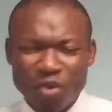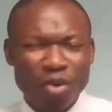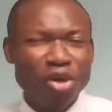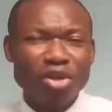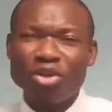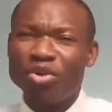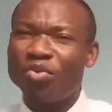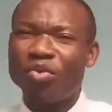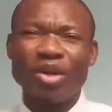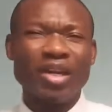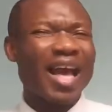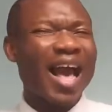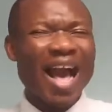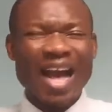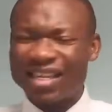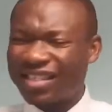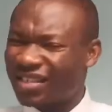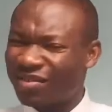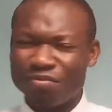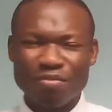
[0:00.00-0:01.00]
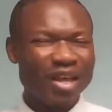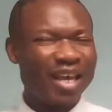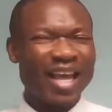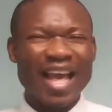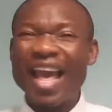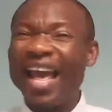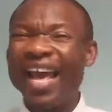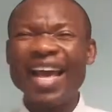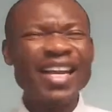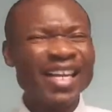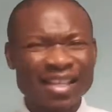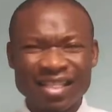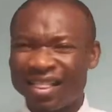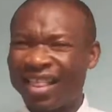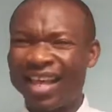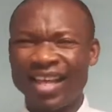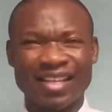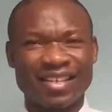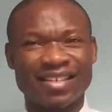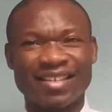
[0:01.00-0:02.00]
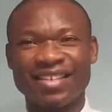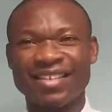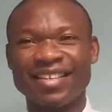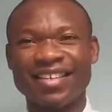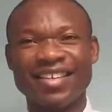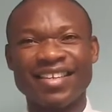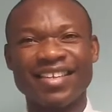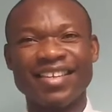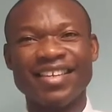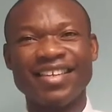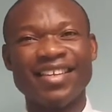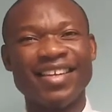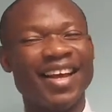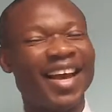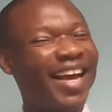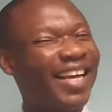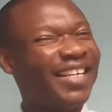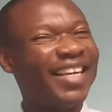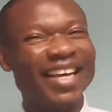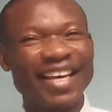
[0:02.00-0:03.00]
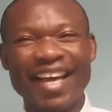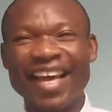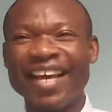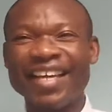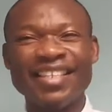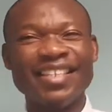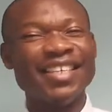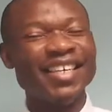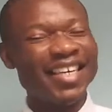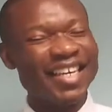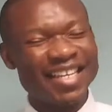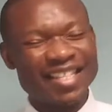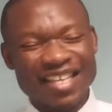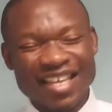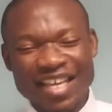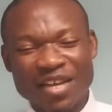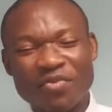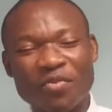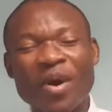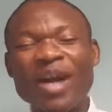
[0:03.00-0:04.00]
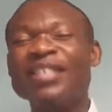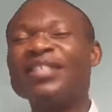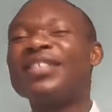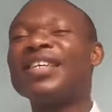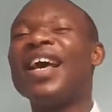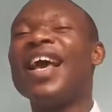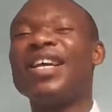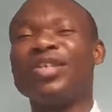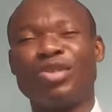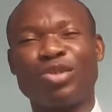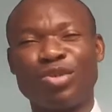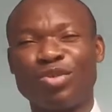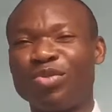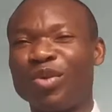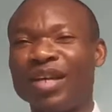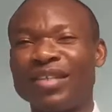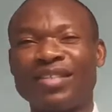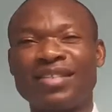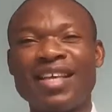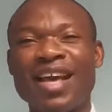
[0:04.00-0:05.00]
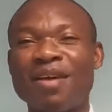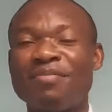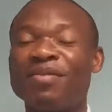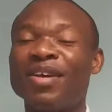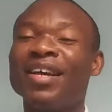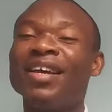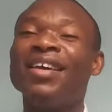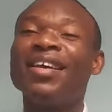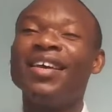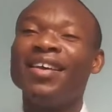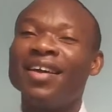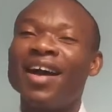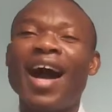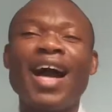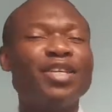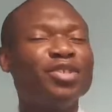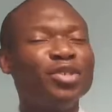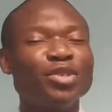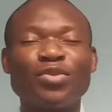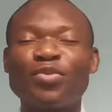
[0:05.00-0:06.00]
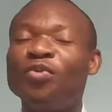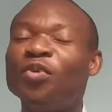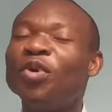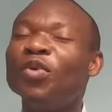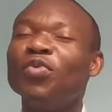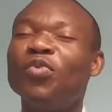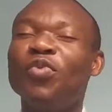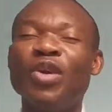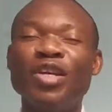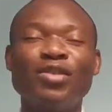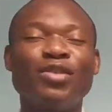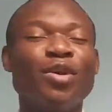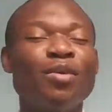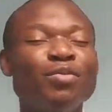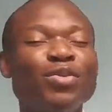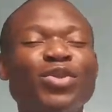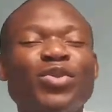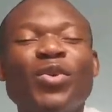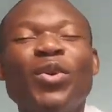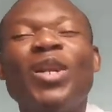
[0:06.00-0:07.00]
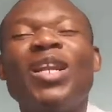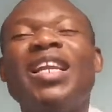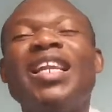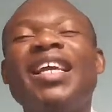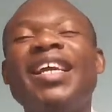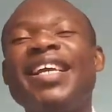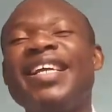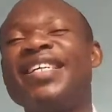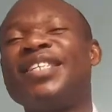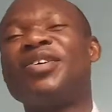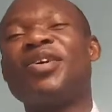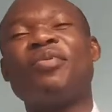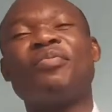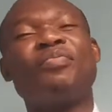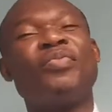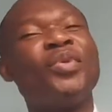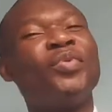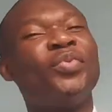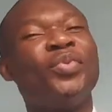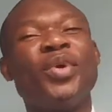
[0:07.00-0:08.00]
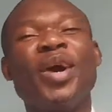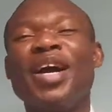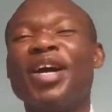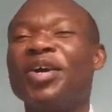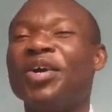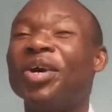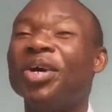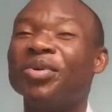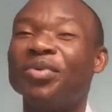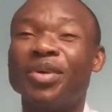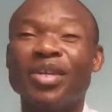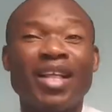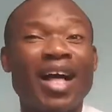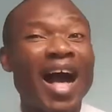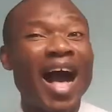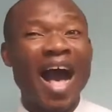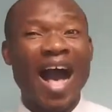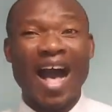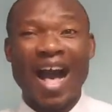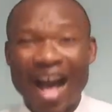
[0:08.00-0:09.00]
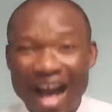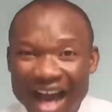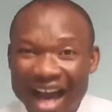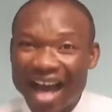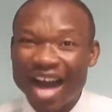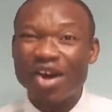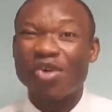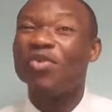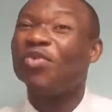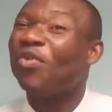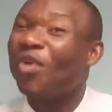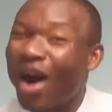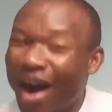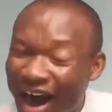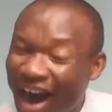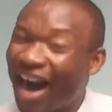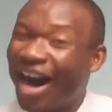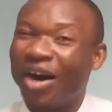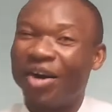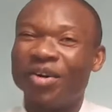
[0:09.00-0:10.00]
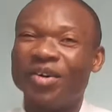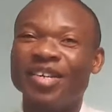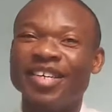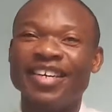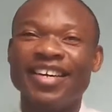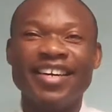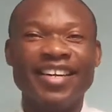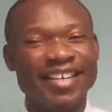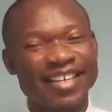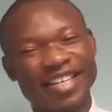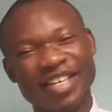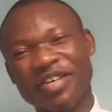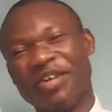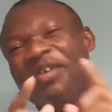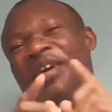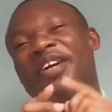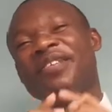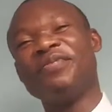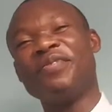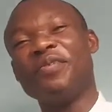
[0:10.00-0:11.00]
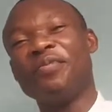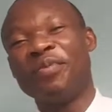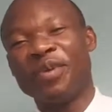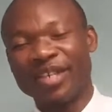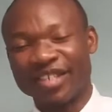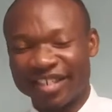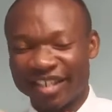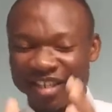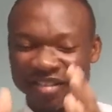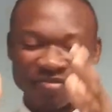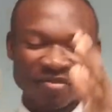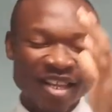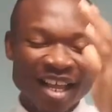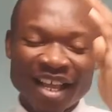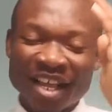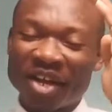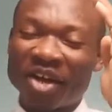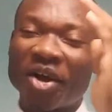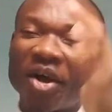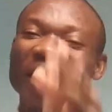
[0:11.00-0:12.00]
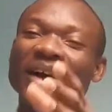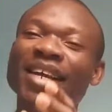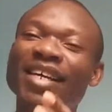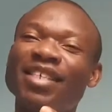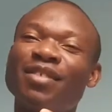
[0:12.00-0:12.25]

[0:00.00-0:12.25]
what do you want? Ask me anything. And again, it it went extra step. I just want wisdom to lead your people and go. Ah, ah, wow grateful person. God